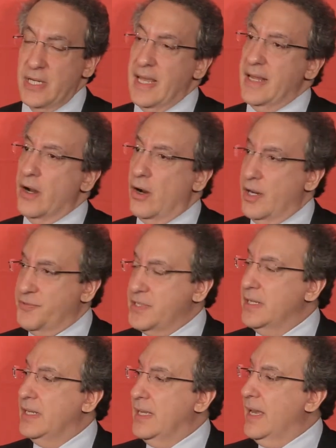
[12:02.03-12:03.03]
And
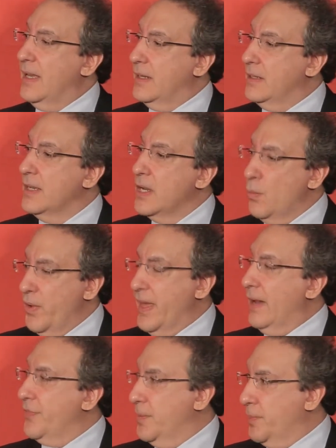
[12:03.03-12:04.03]
often, again,
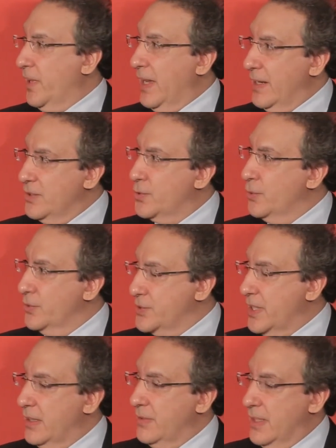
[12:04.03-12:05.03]
without the planning
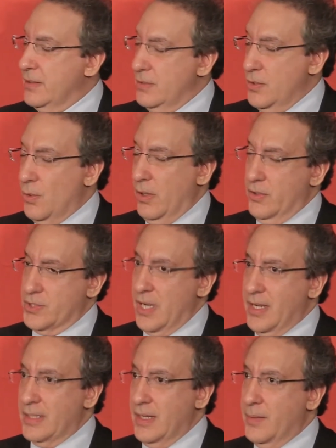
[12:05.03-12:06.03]
tools that you all are
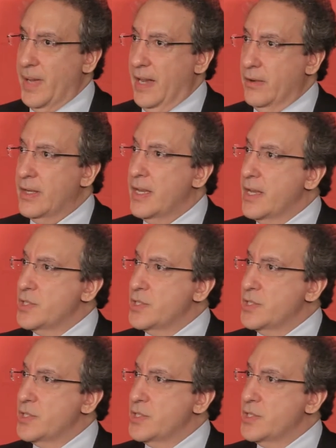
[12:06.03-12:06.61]
talking about,